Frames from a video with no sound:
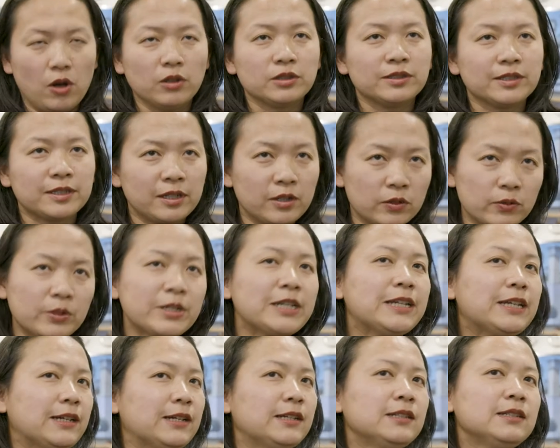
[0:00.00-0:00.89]
on
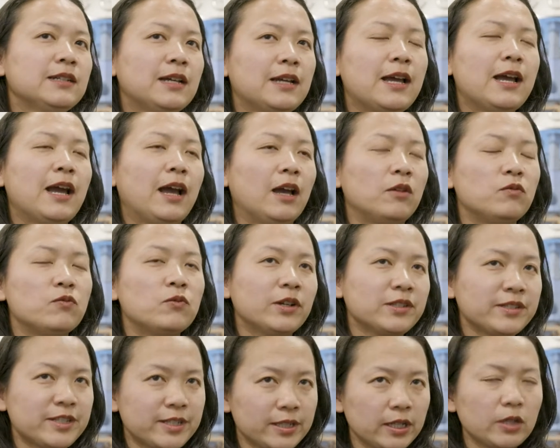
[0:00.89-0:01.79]
career, and
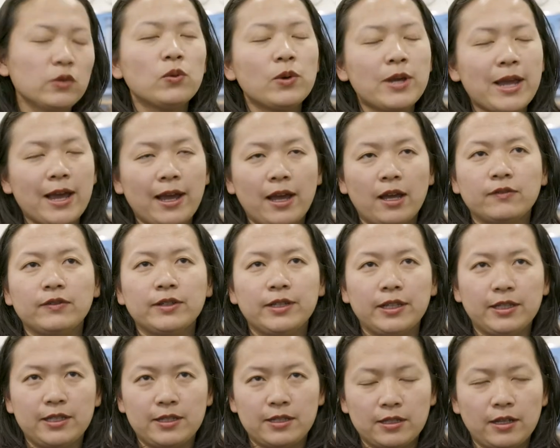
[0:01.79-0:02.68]
one thing we have
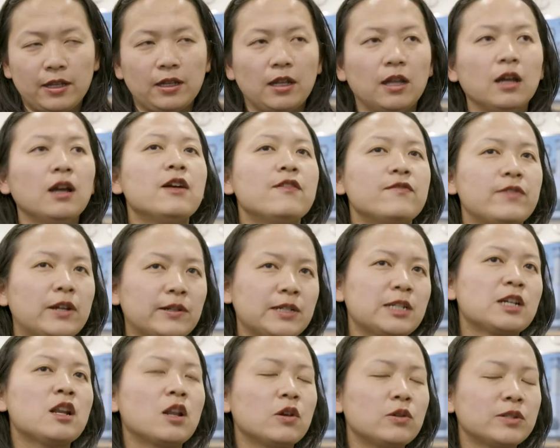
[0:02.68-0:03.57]
is a
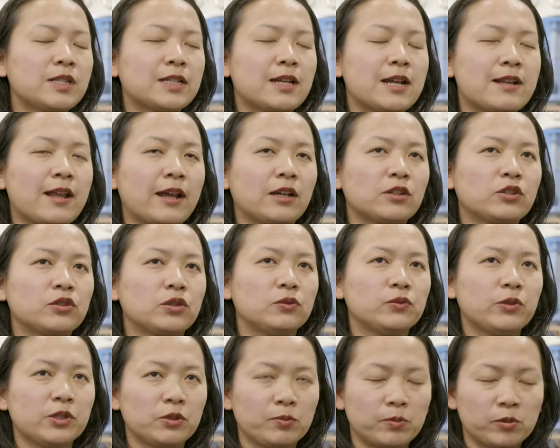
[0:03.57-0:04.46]
very close
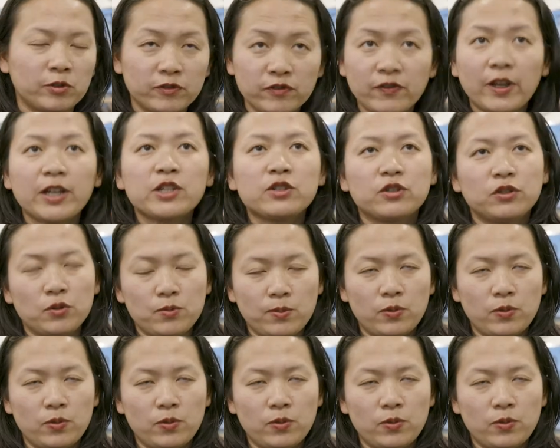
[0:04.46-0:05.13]
connection with professional